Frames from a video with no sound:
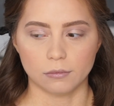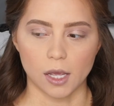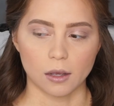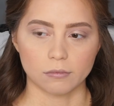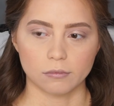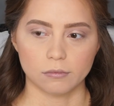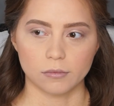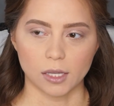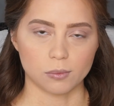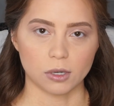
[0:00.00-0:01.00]
yeah,
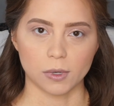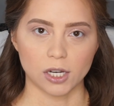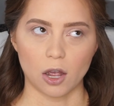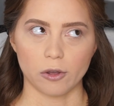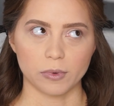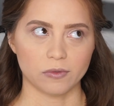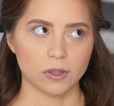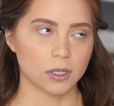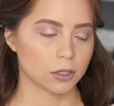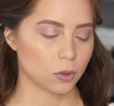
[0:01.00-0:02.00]
that's pretty much how I've been
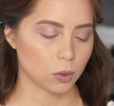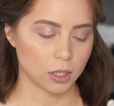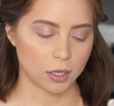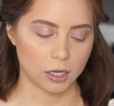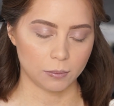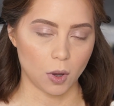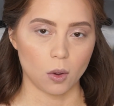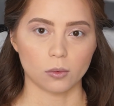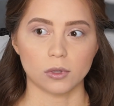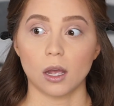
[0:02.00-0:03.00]
feeling this whole time.
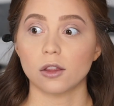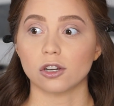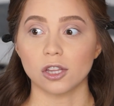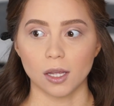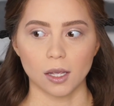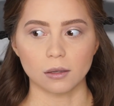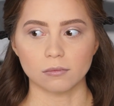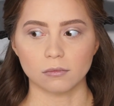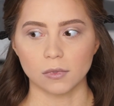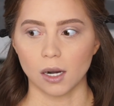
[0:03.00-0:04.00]
Oh, the other
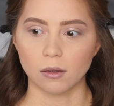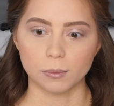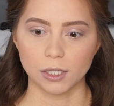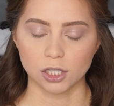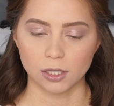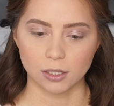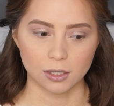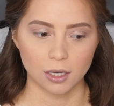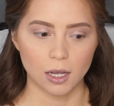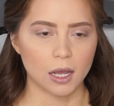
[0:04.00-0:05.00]
thing that I haven't mentioned is,